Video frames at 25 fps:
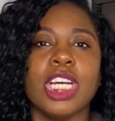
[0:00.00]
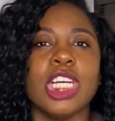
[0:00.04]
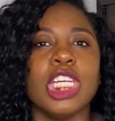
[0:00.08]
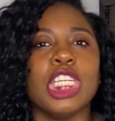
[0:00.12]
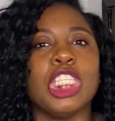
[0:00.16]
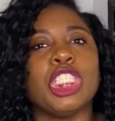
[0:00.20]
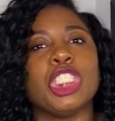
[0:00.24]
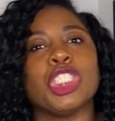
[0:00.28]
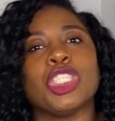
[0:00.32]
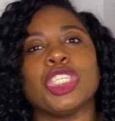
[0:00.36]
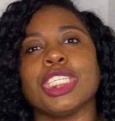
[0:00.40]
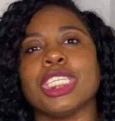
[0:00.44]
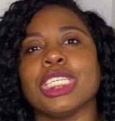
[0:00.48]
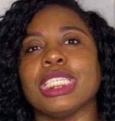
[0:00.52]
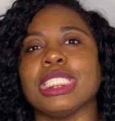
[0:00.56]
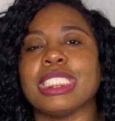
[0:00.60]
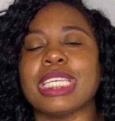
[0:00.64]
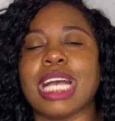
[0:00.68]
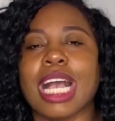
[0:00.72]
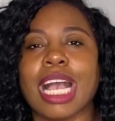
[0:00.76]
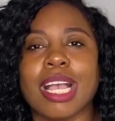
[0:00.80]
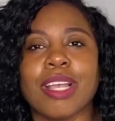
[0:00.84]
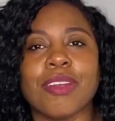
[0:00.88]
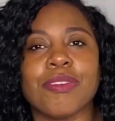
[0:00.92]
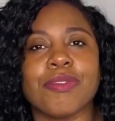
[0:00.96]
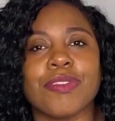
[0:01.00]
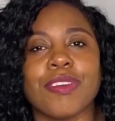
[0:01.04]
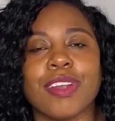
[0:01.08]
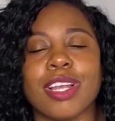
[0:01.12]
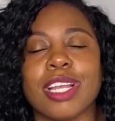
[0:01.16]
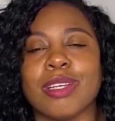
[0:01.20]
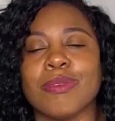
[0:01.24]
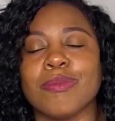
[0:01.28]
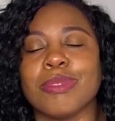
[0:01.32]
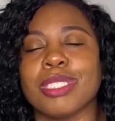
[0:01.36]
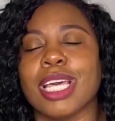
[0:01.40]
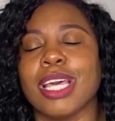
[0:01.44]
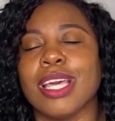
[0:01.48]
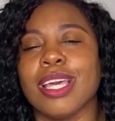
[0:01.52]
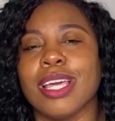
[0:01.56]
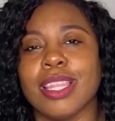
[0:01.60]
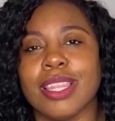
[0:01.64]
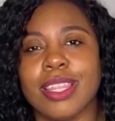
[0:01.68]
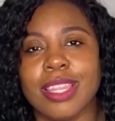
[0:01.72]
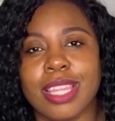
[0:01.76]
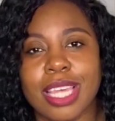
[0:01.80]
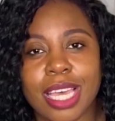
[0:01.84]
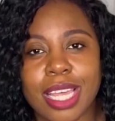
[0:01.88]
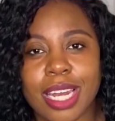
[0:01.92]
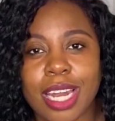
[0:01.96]
shorter time frames
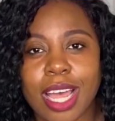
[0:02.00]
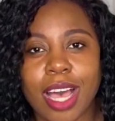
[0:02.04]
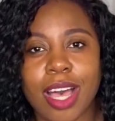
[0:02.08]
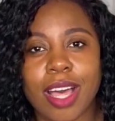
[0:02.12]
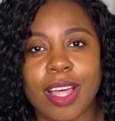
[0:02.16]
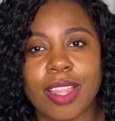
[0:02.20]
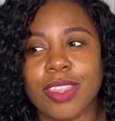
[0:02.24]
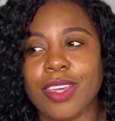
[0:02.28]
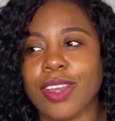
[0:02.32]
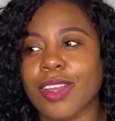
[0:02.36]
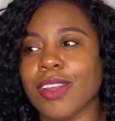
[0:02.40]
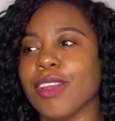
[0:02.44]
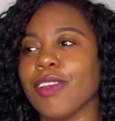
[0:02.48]
than other.